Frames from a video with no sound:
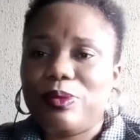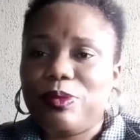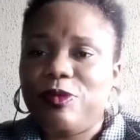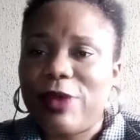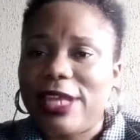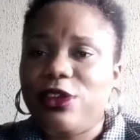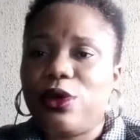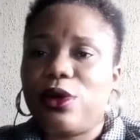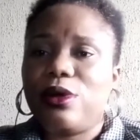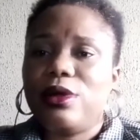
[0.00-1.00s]

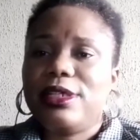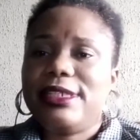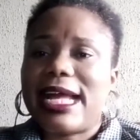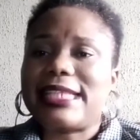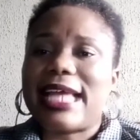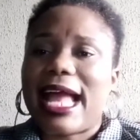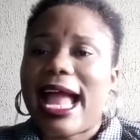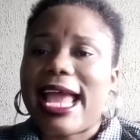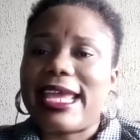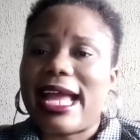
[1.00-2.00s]
vendor that
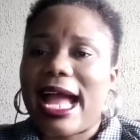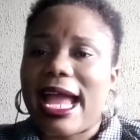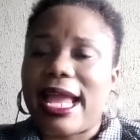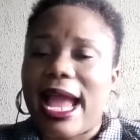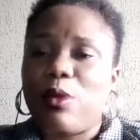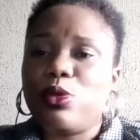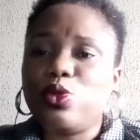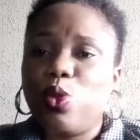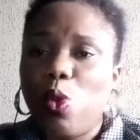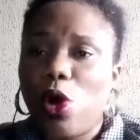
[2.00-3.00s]
I would
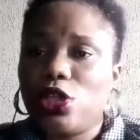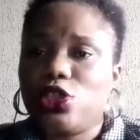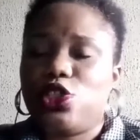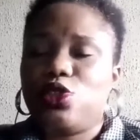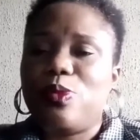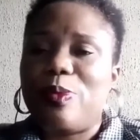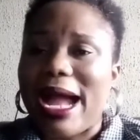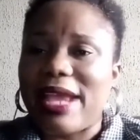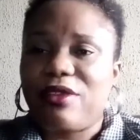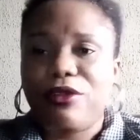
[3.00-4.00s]
want to
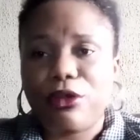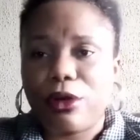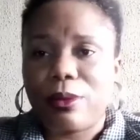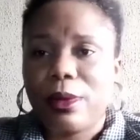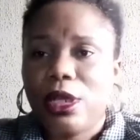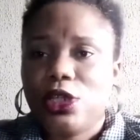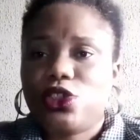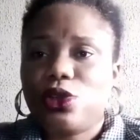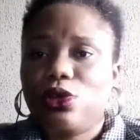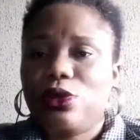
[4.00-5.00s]
buy from.
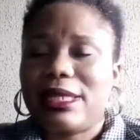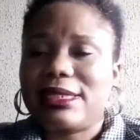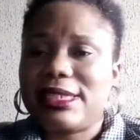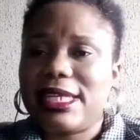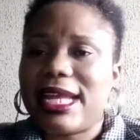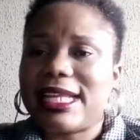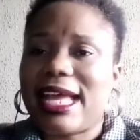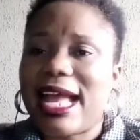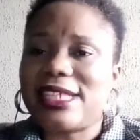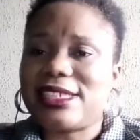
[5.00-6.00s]
So you can see that
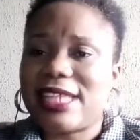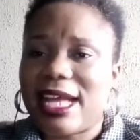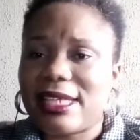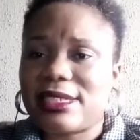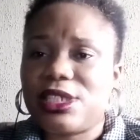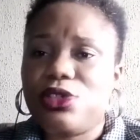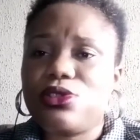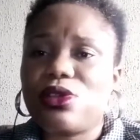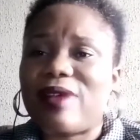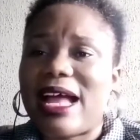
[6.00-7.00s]
hashtags, the
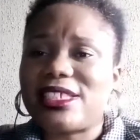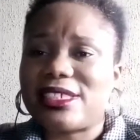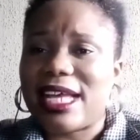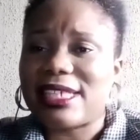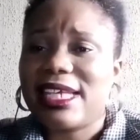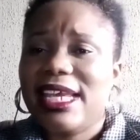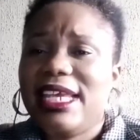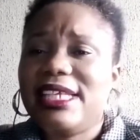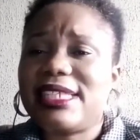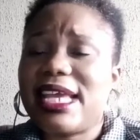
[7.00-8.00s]
use of hashtags
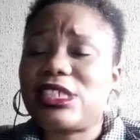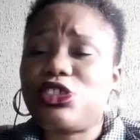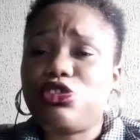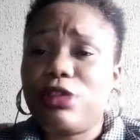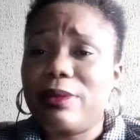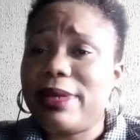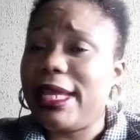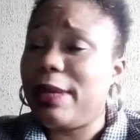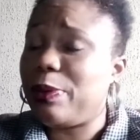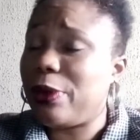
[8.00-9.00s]
is
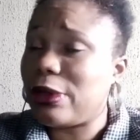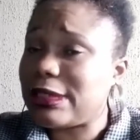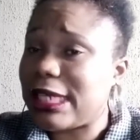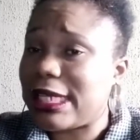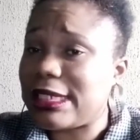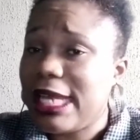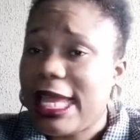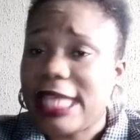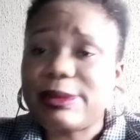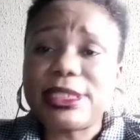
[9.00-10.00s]
extremely important,
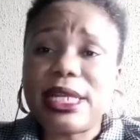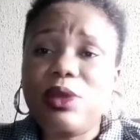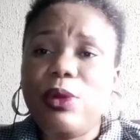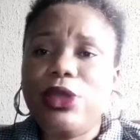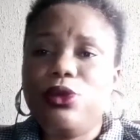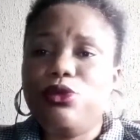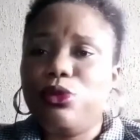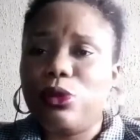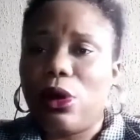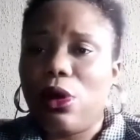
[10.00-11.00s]
especially when
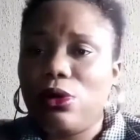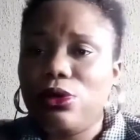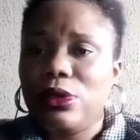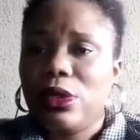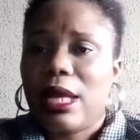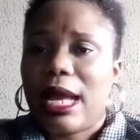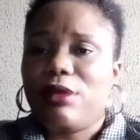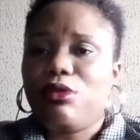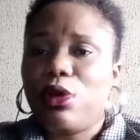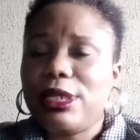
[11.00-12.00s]
you own
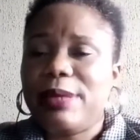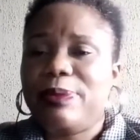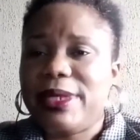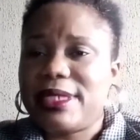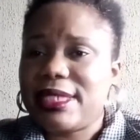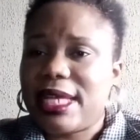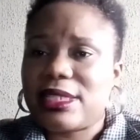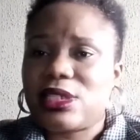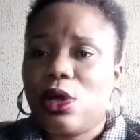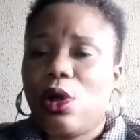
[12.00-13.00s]
and run a
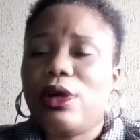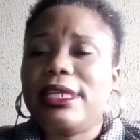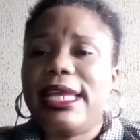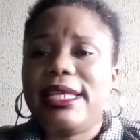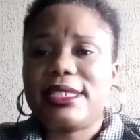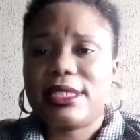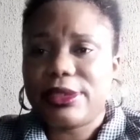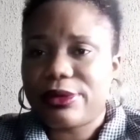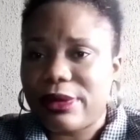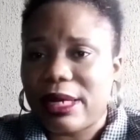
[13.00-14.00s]
business on
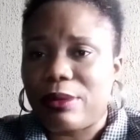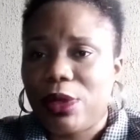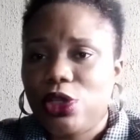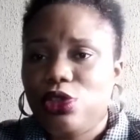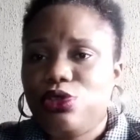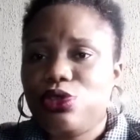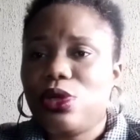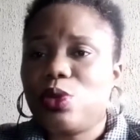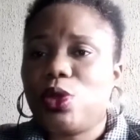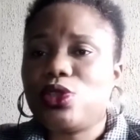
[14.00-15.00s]
Instagram. You do
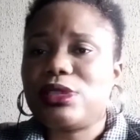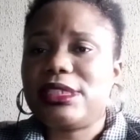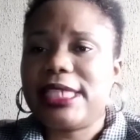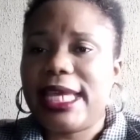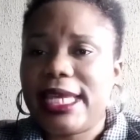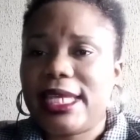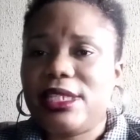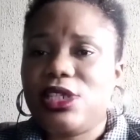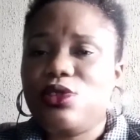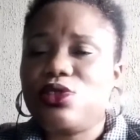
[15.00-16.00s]
not want to take
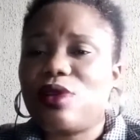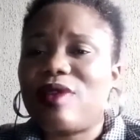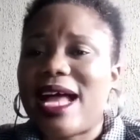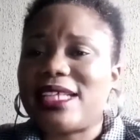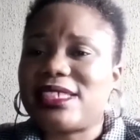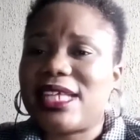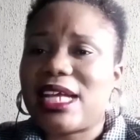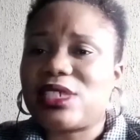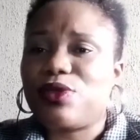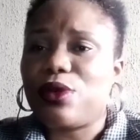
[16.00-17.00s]
the use of
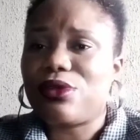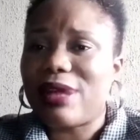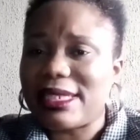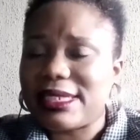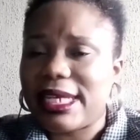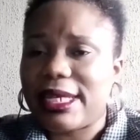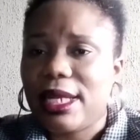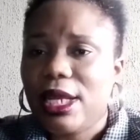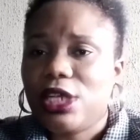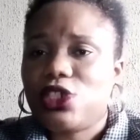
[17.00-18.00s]
hashtags for granted.
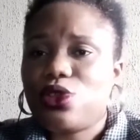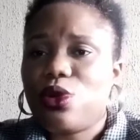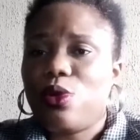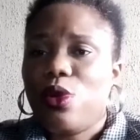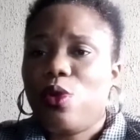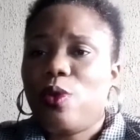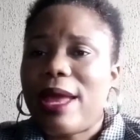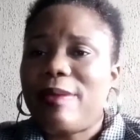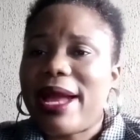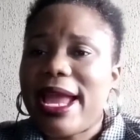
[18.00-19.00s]
So
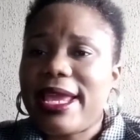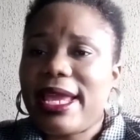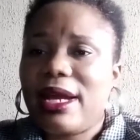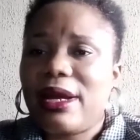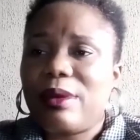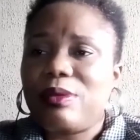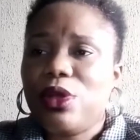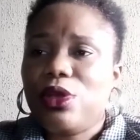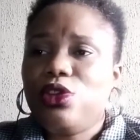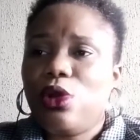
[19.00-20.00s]
whereby
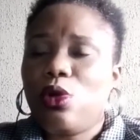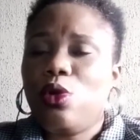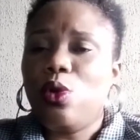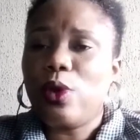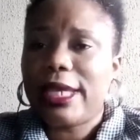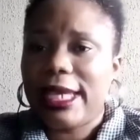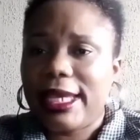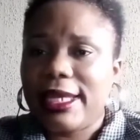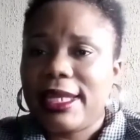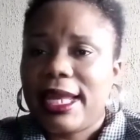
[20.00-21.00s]
you're
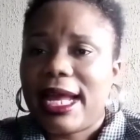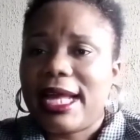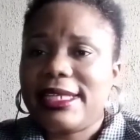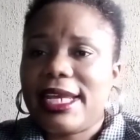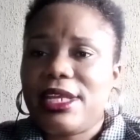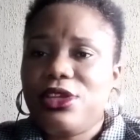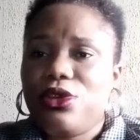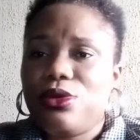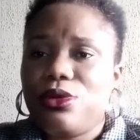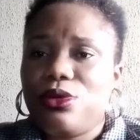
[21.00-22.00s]
cooking and then
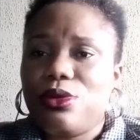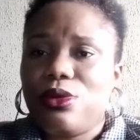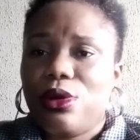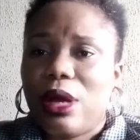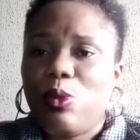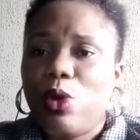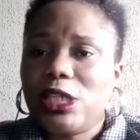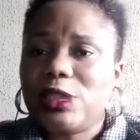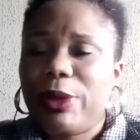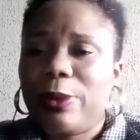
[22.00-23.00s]
you
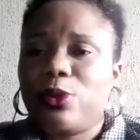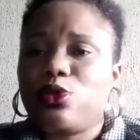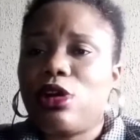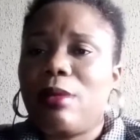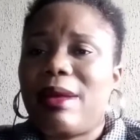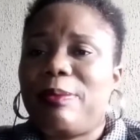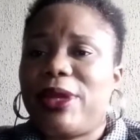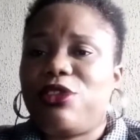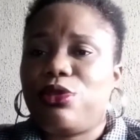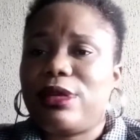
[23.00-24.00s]
want people to come and
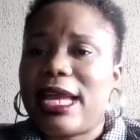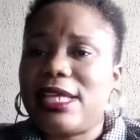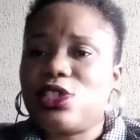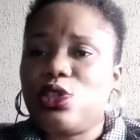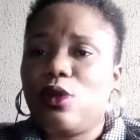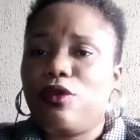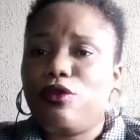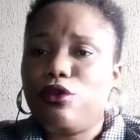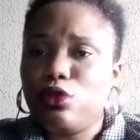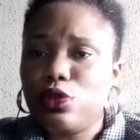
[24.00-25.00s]
patronize your
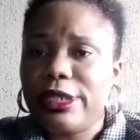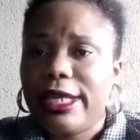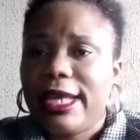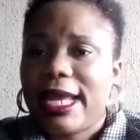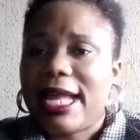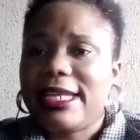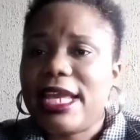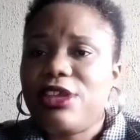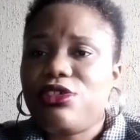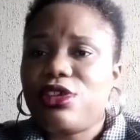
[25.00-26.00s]
food, and
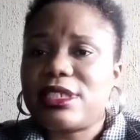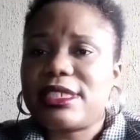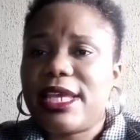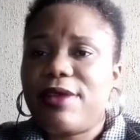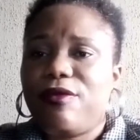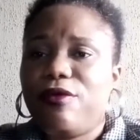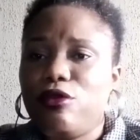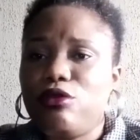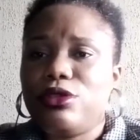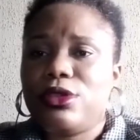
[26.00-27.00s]
then you just say
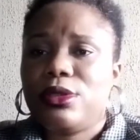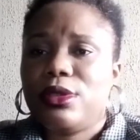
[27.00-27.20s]
food,